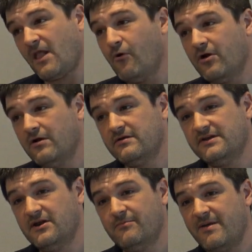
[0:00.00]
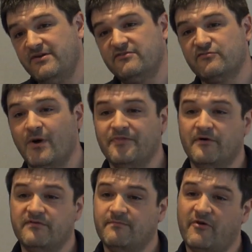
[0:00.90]
Or maybe you just want
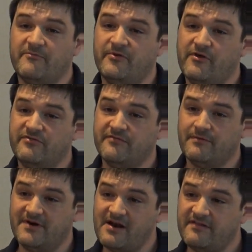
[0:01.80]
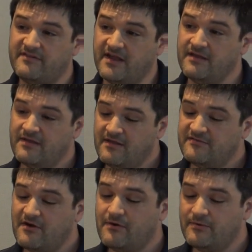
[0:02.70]
those multiple nodes for redundancy.
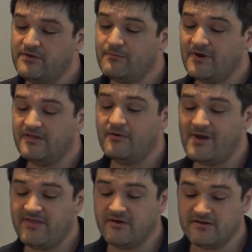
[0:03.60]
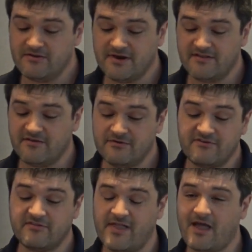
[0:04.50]
So the way that you can do it is you
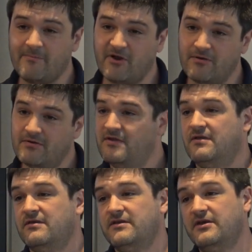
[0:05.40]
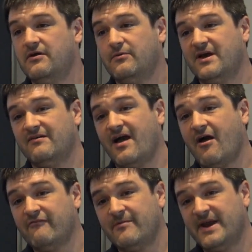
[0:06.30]
just link up your
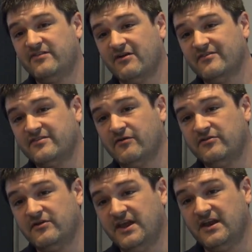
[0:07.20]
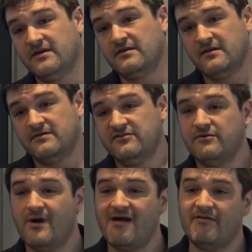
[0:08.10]
however many service nodes you need
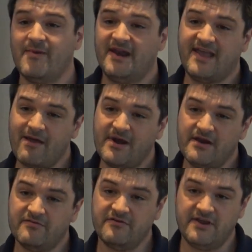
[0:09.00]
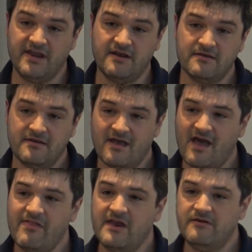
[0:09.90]
to however many gateway nodes you need,
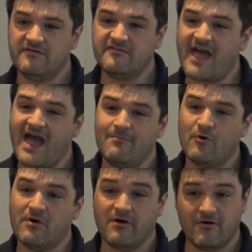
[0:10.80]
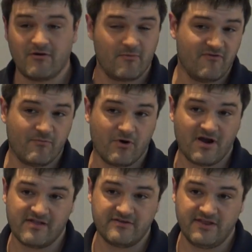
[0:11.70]
and then you just add more or remove
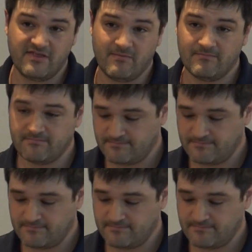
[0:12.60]
more as you need them.